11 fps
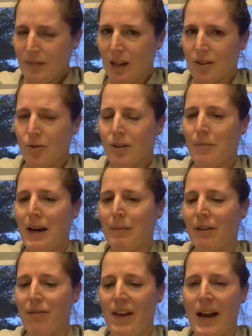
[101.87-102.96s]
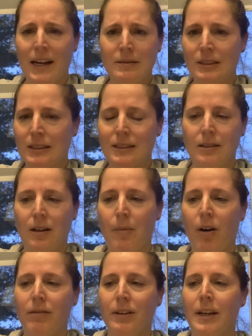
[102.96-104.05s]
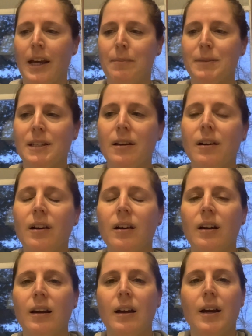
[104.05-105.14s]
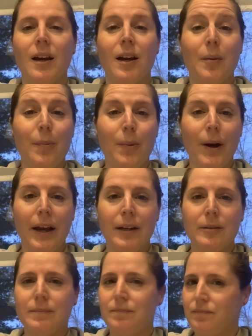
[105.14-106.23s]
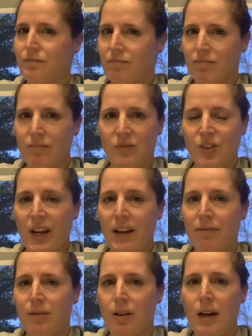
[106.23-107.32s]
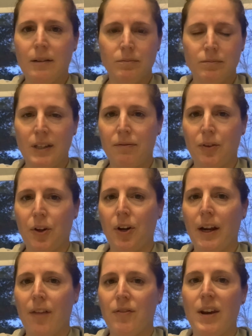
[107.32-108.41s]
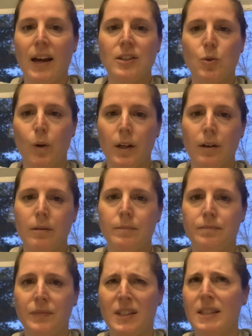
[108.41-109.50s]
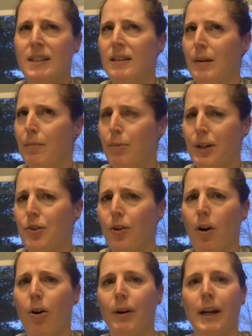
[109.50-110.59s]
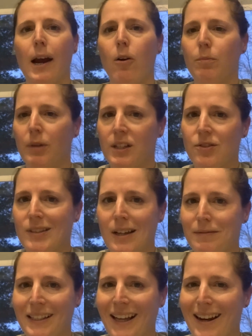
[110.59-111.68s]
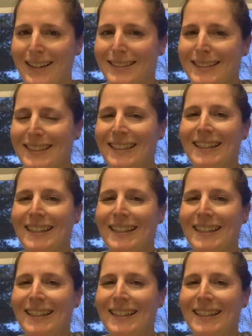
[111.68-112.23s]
Don't come at me for that, I'm awful at names. But delightful, I'm definitely going to get the next one. I'm pretty sure already out, but I just have to get it.